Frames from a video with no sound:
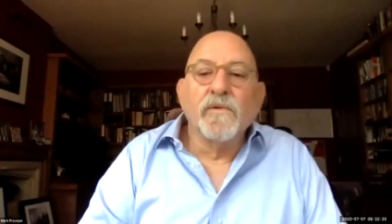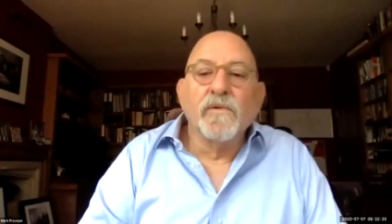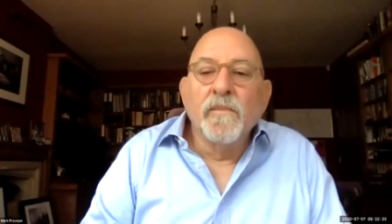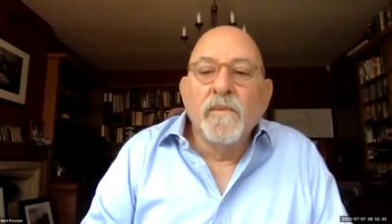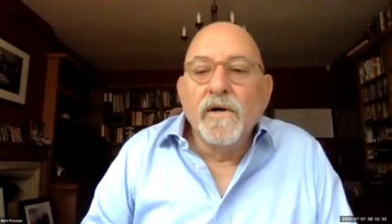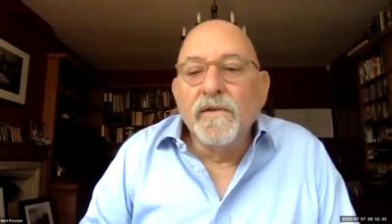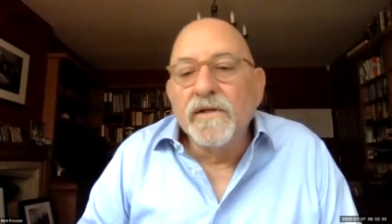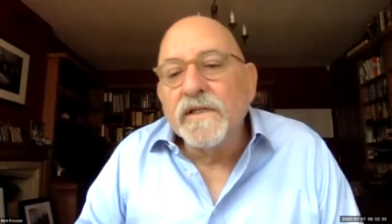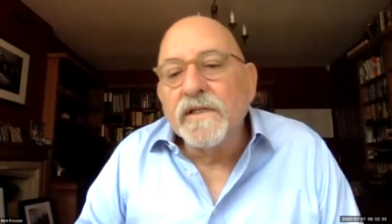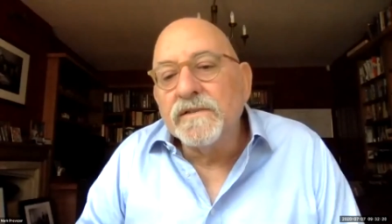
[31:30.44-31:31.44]
want to remind the
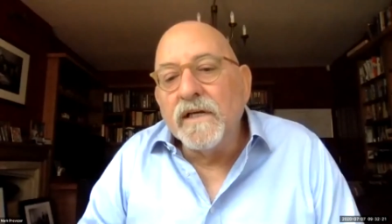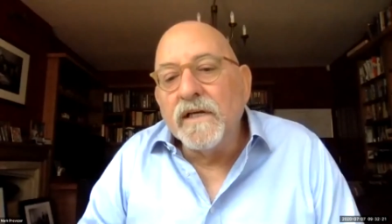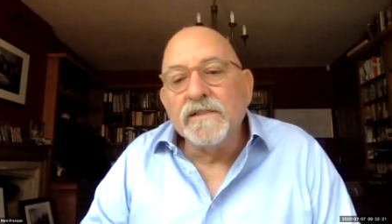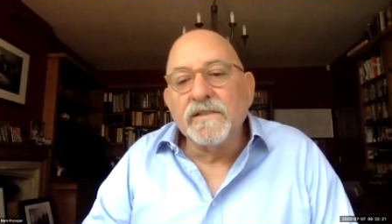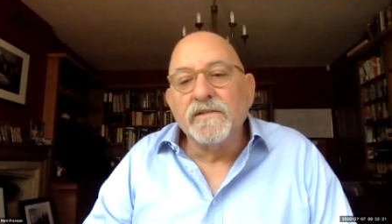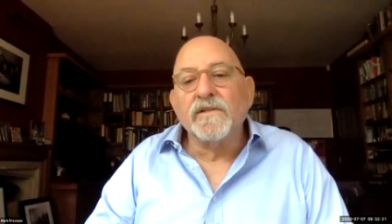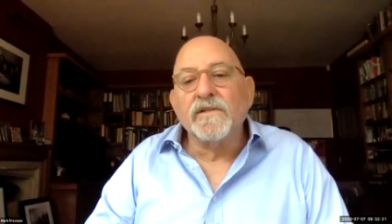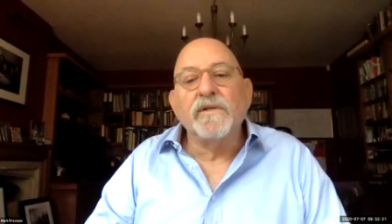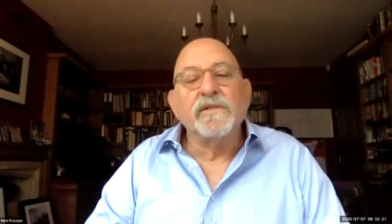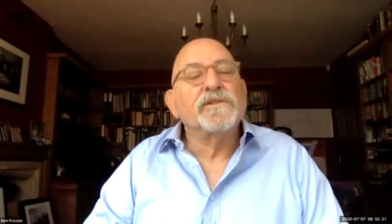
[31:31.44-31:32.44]
attendees, there is a
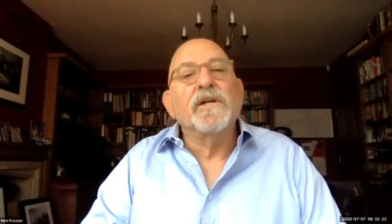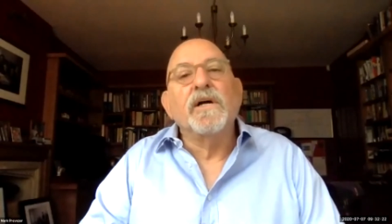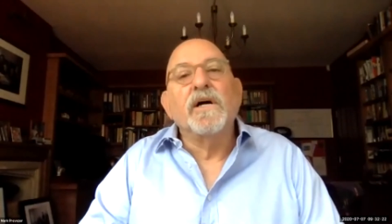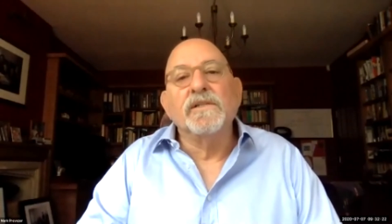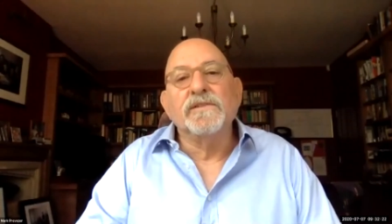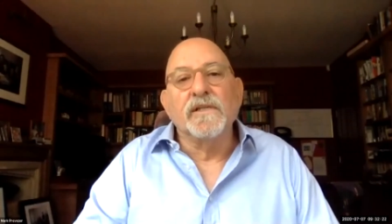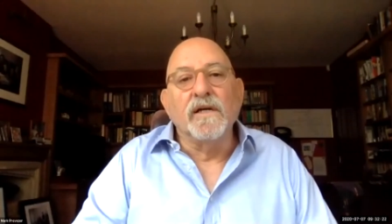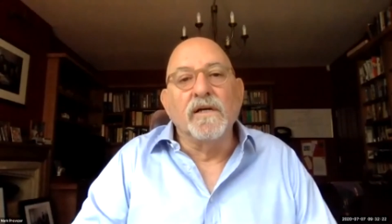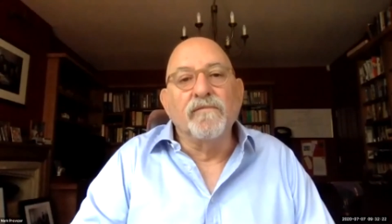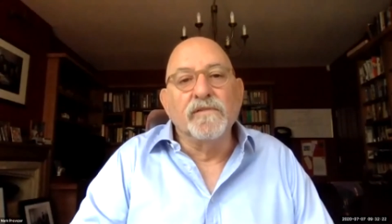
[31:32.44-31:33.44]
question and
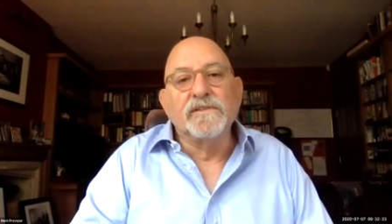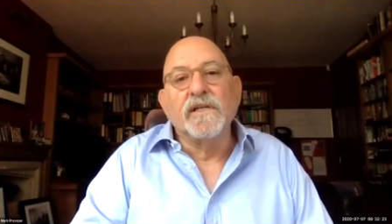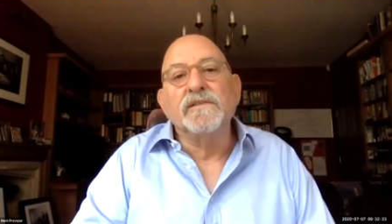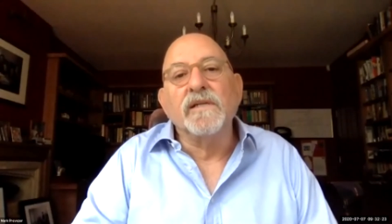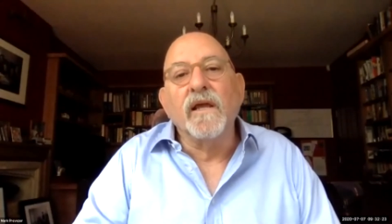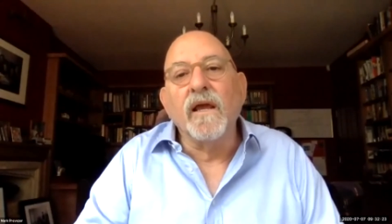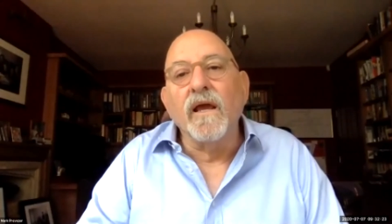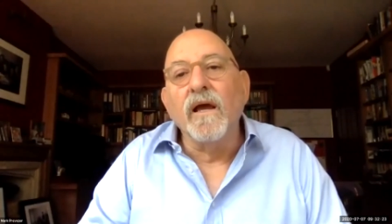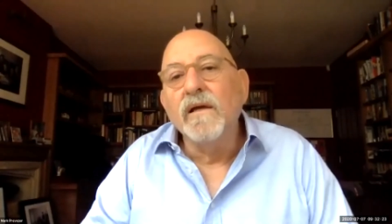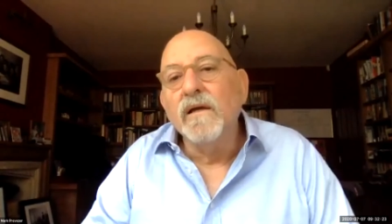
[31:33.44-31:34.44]
answer facility
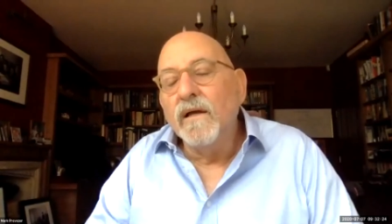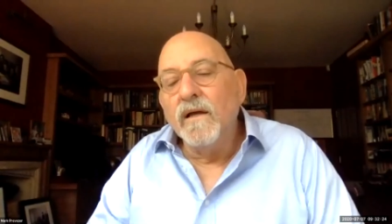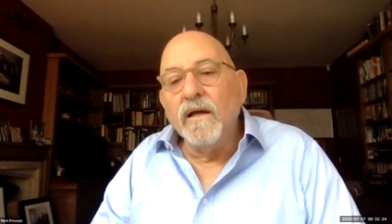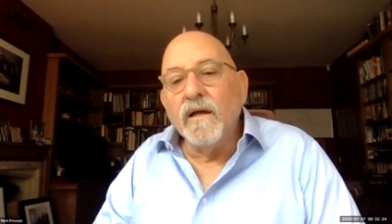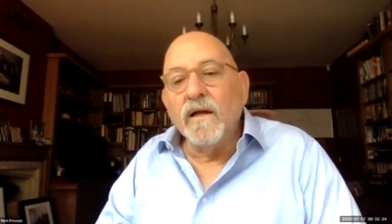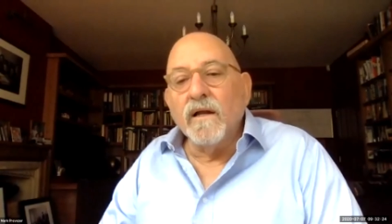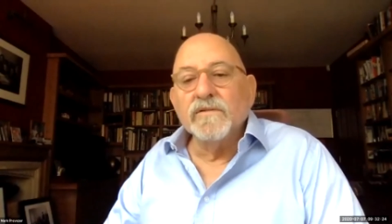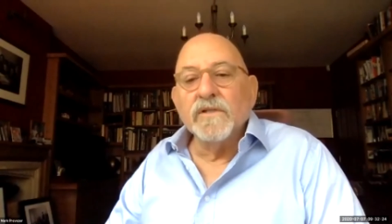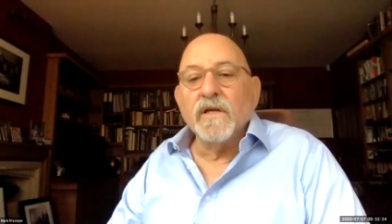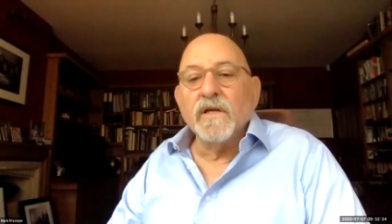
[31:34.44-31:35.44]
here. And I
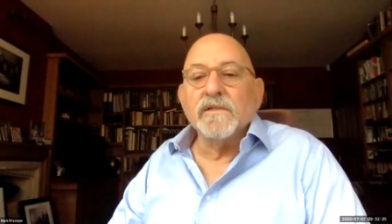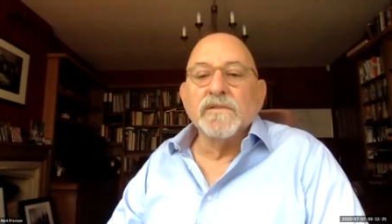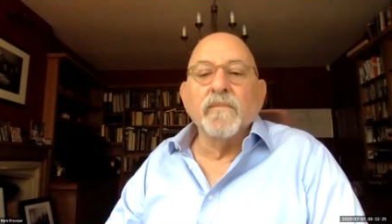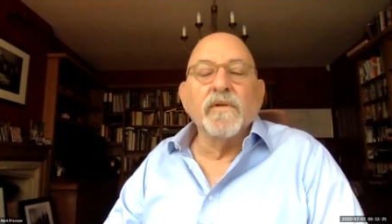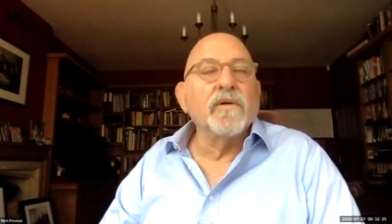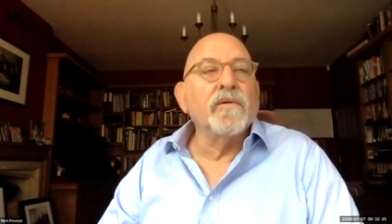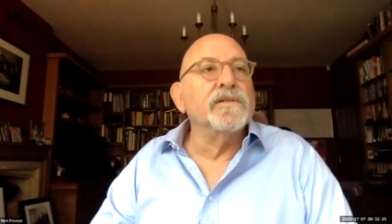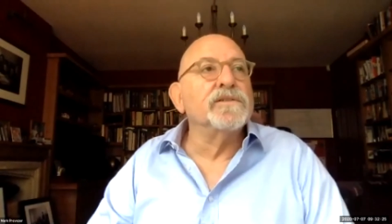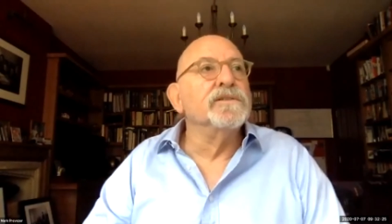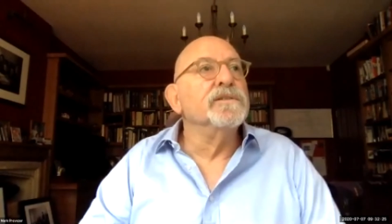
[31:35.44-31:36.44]
was looking at some of the
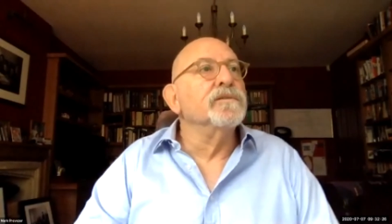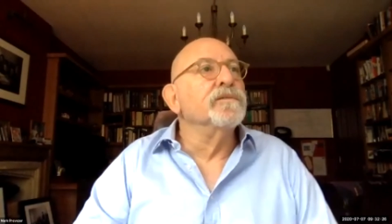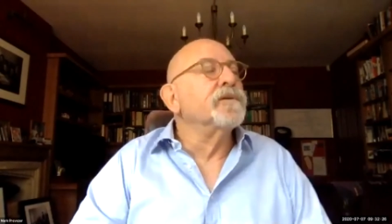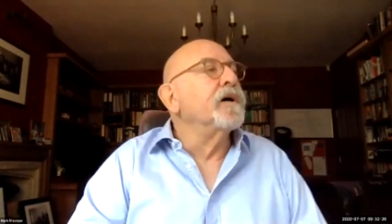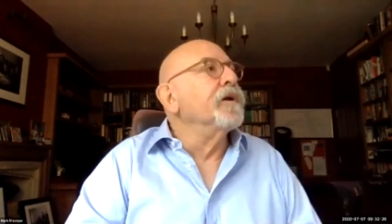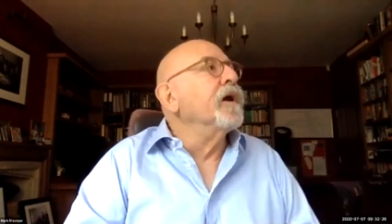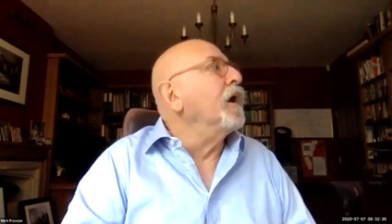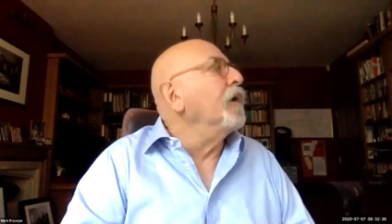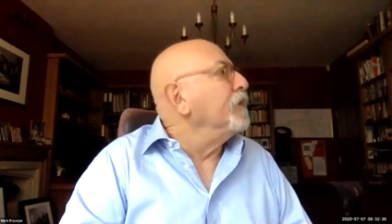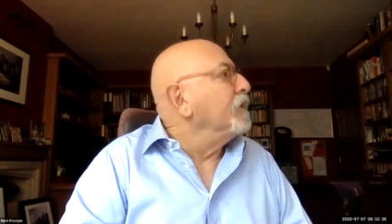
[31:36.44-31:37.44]
questions that are thrown
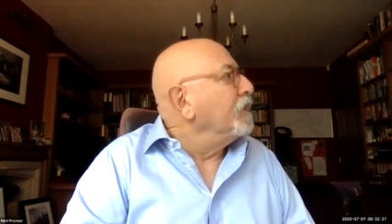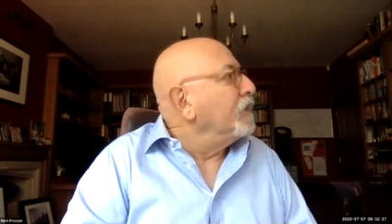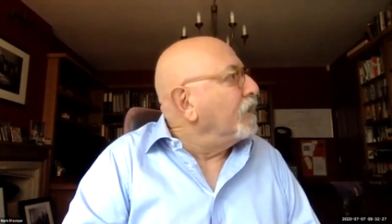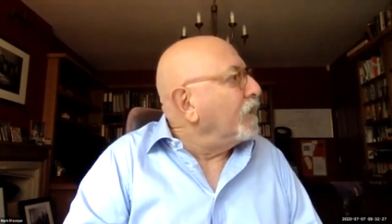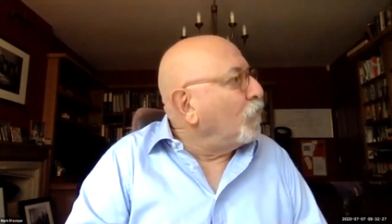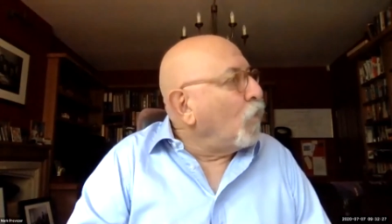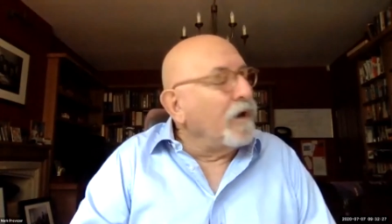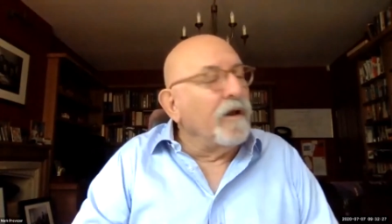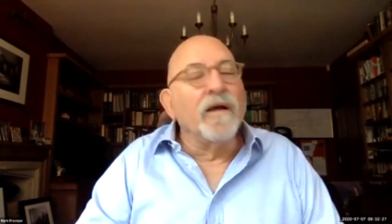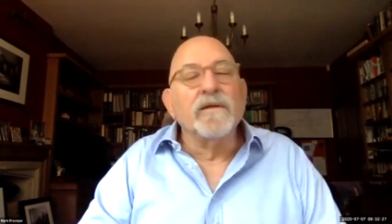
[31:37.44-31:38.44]
up. And
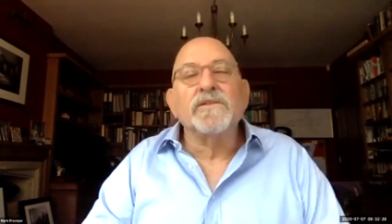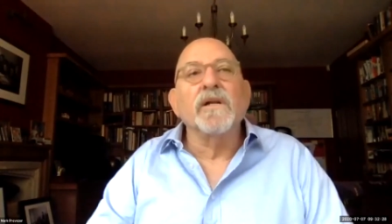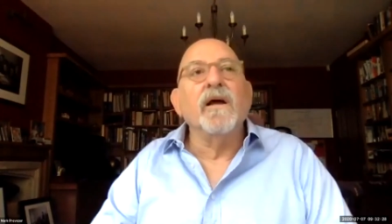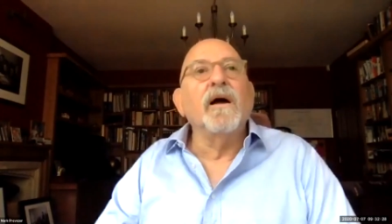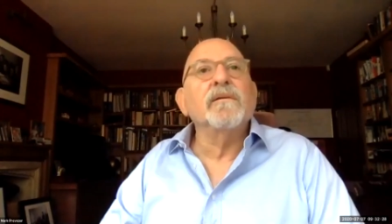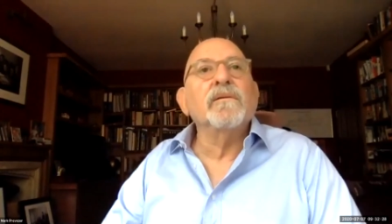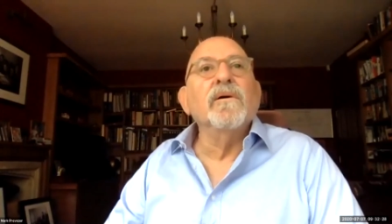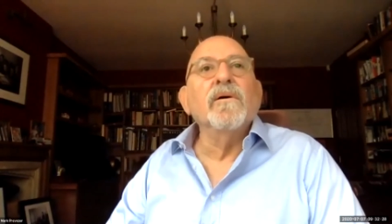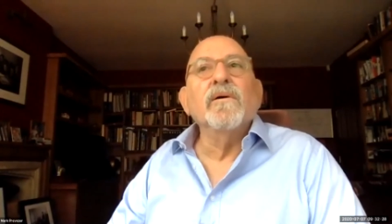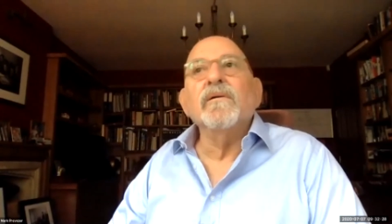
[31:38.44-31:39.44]
one actually I
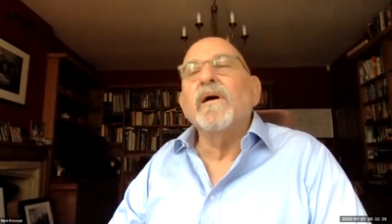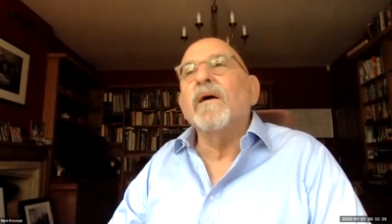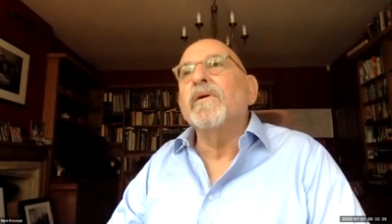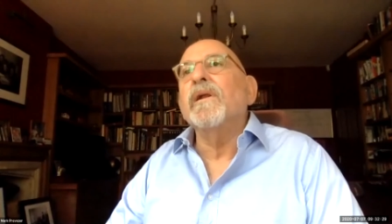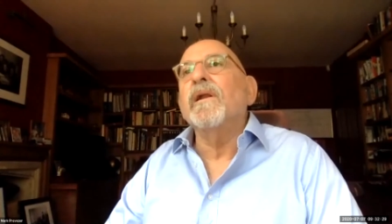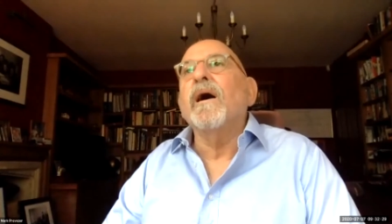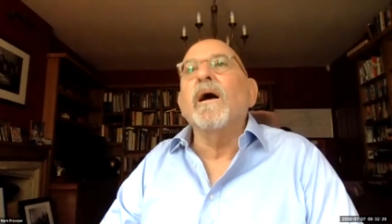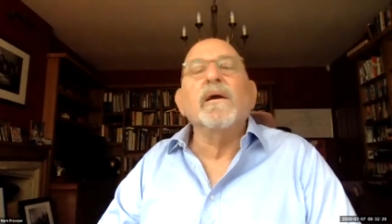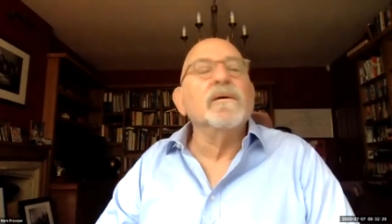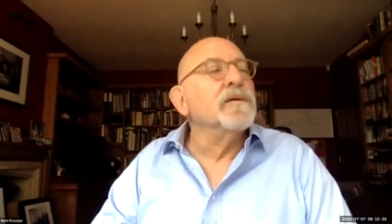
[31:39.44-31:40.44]
thought I really
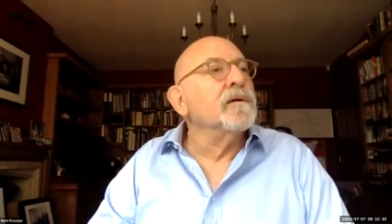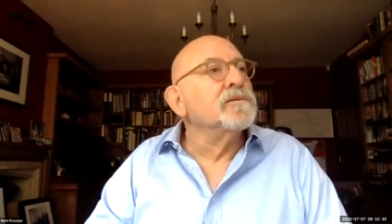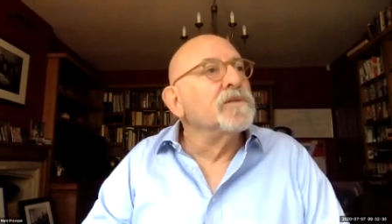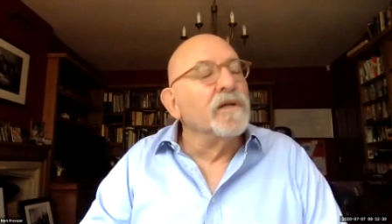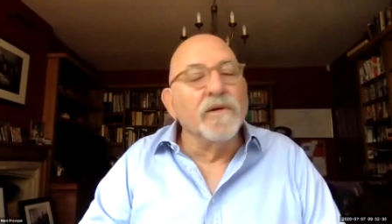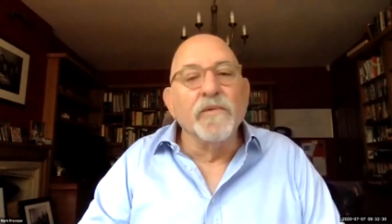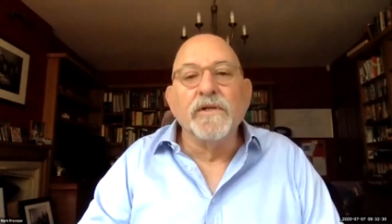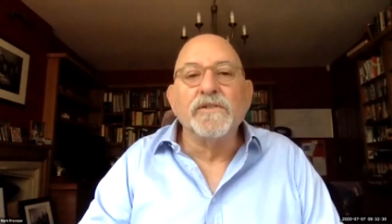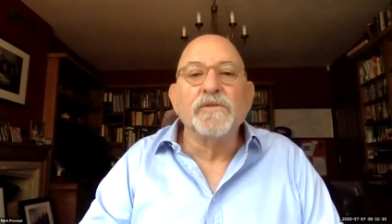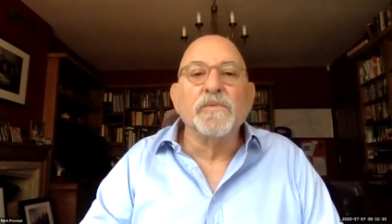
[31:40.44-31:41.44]
liked, actually,
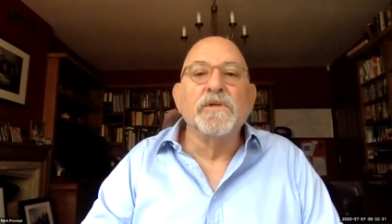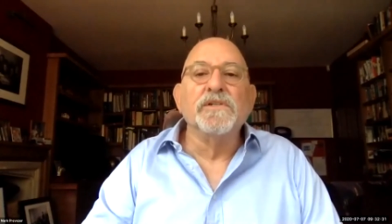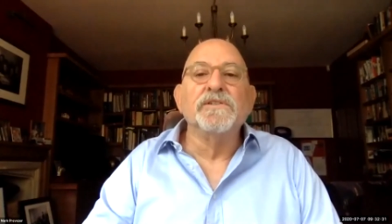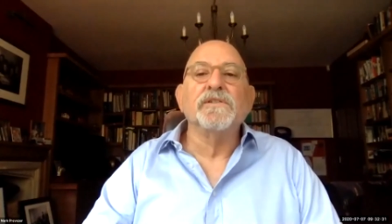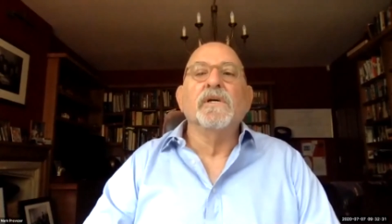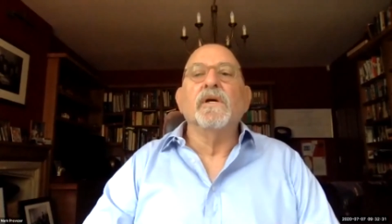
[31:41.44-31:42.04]
which was,